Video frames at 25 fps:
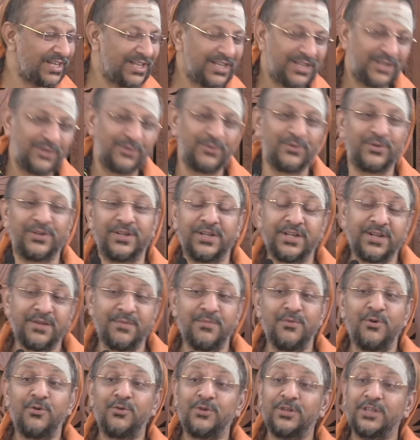You
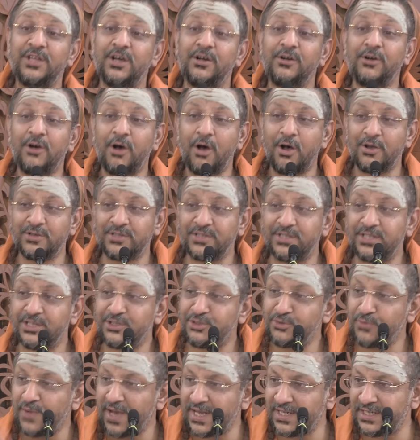removed the cause, the
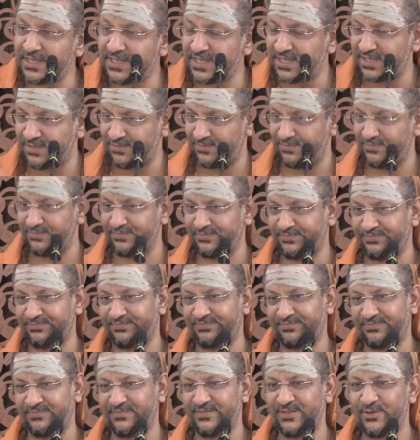duality.
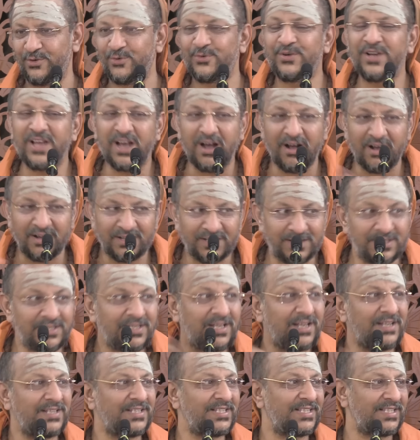Only ananda
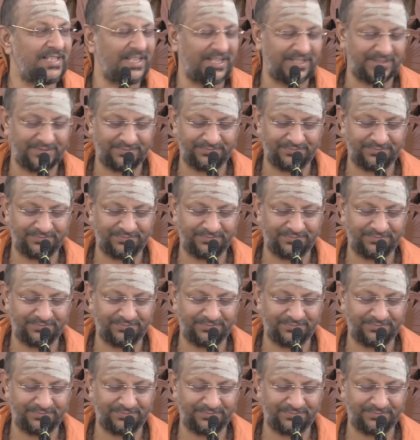is there.